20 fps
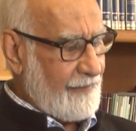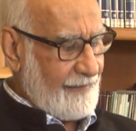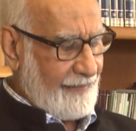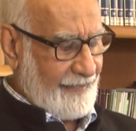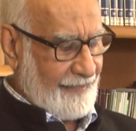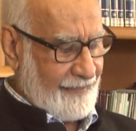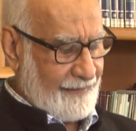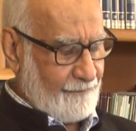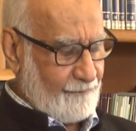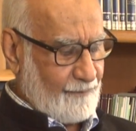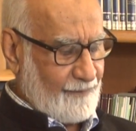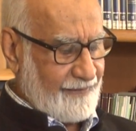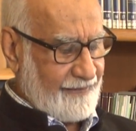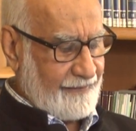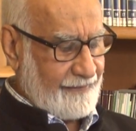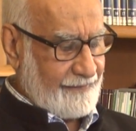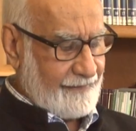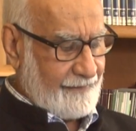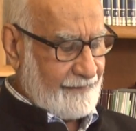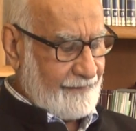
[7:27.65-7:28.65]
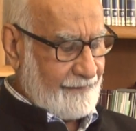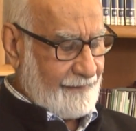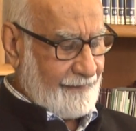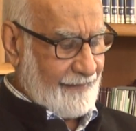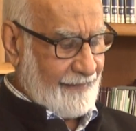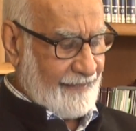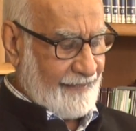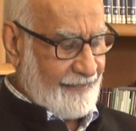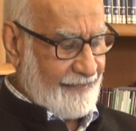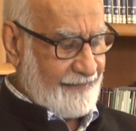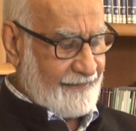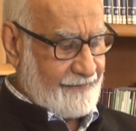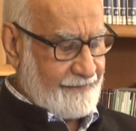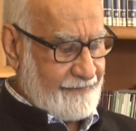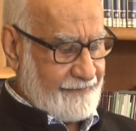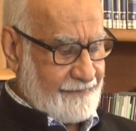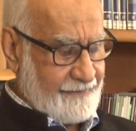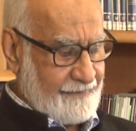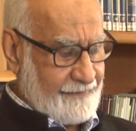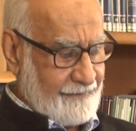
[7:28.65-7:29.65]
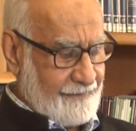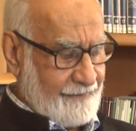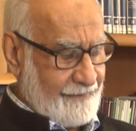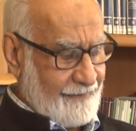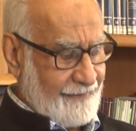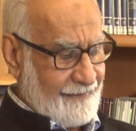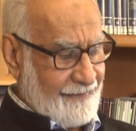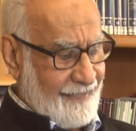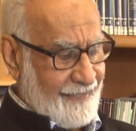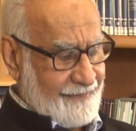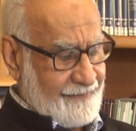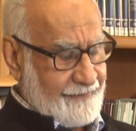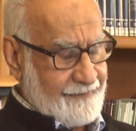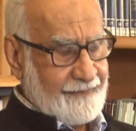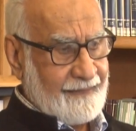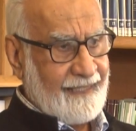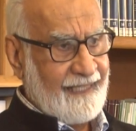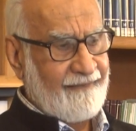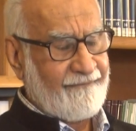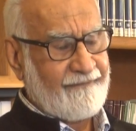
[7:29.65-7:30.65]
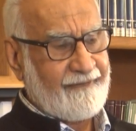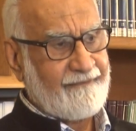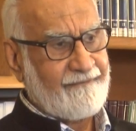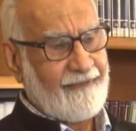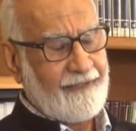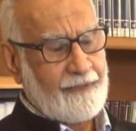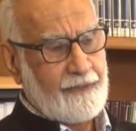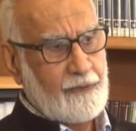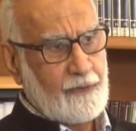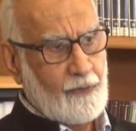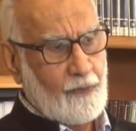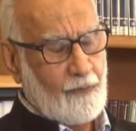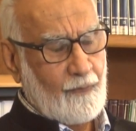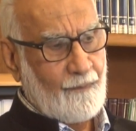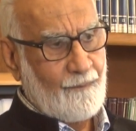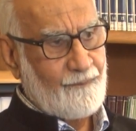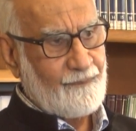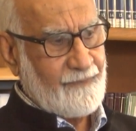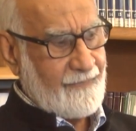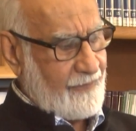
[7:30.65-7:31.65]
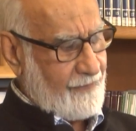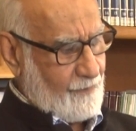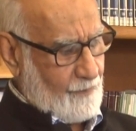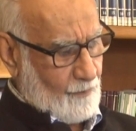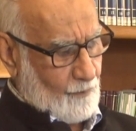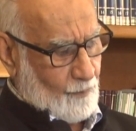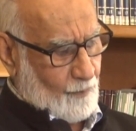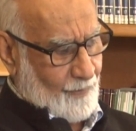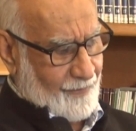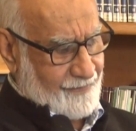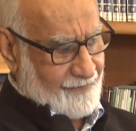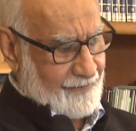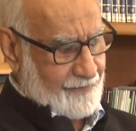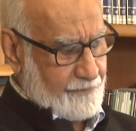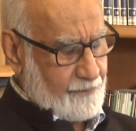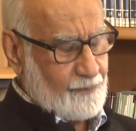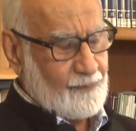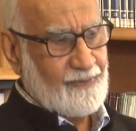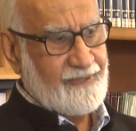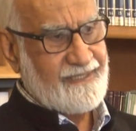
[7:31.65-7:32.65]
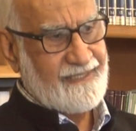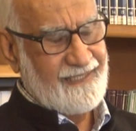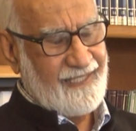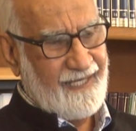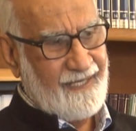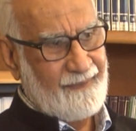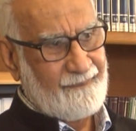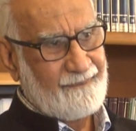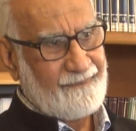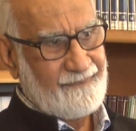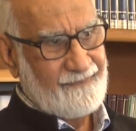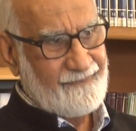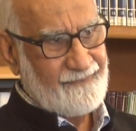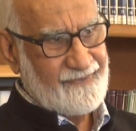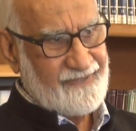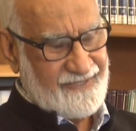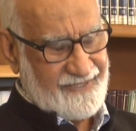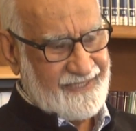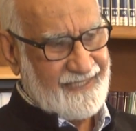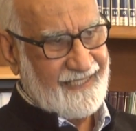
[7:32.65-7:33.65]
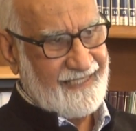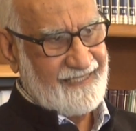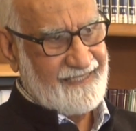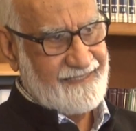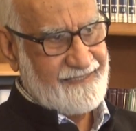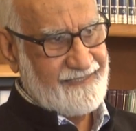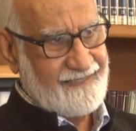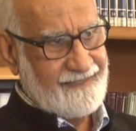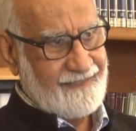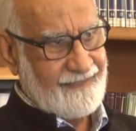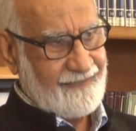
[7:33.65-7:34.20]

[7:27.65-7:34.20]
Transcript: and we let everyone know what the True Islam says,